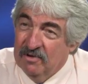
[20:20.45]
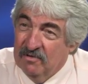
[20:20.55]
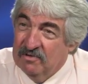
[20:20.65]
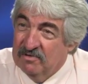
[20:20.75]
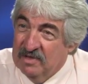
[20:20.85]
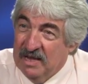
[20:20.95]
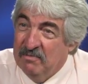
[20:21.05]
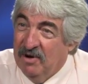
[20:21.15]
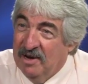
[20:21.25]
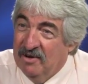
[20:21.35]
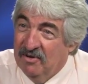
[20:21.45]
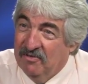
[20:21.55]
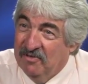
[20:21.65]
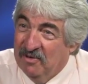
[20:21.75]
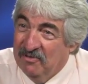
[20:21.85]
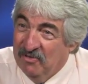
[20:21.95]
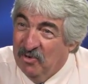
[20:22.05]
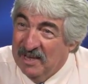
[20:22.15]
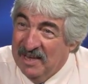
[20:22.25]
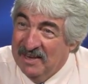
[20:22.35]
you stayed married to her for what,
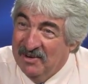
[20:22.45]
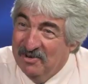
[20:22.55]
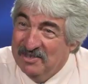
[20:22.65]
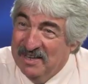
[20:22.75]
48 years